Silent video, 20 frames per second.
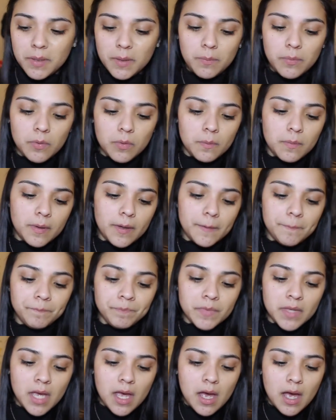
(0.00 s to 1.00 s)
people, but
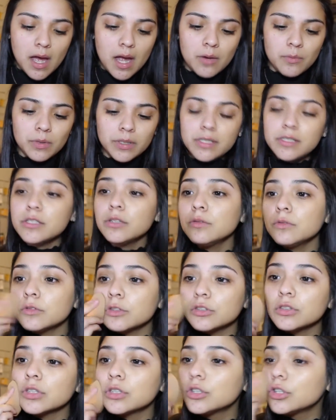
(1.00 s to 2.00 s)
I really don't
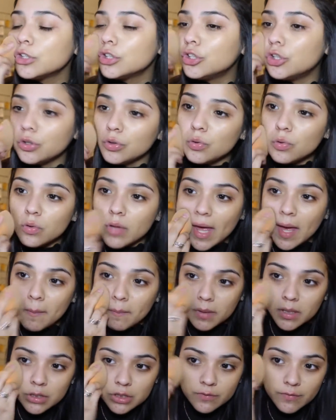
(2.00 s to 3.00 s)
do that
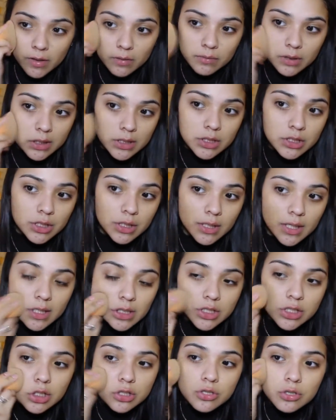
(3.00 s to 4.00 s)
much foundation. I
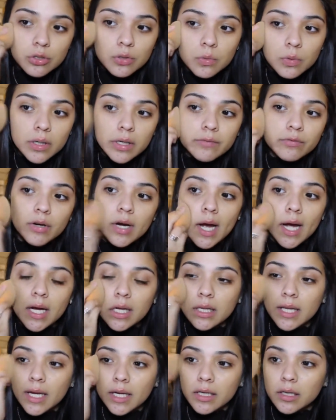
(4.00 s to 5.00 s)
just do whatever
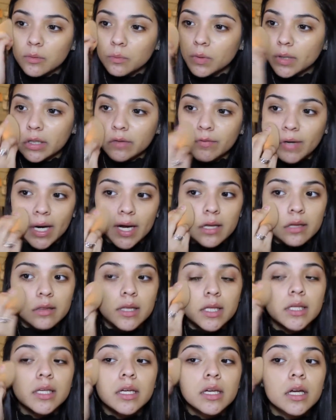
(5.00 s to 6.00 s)
I like and whatever I
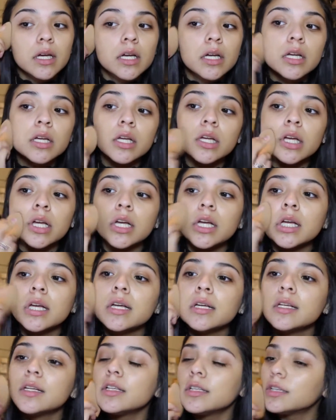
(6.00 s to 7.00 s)
think
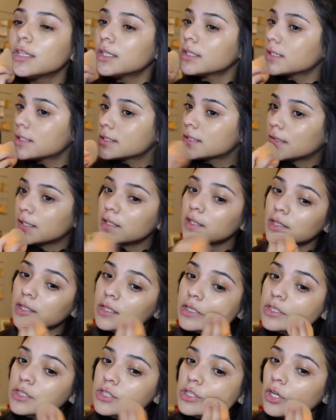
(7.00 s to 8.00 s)
looks
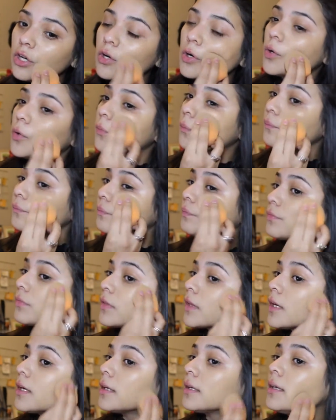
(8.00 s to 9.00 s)
good. So
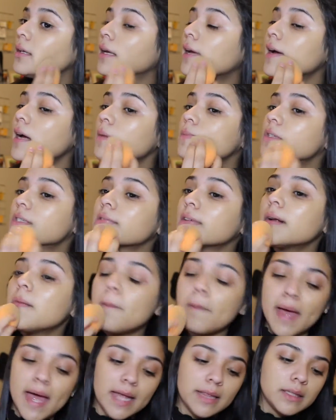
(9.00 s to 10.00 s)
yeah, I'm just
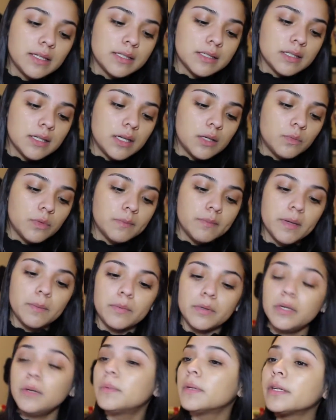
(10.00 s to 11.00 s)
gonna pat this in with my
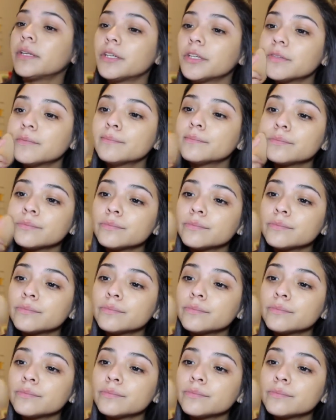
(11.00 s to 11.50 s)
beauty blender.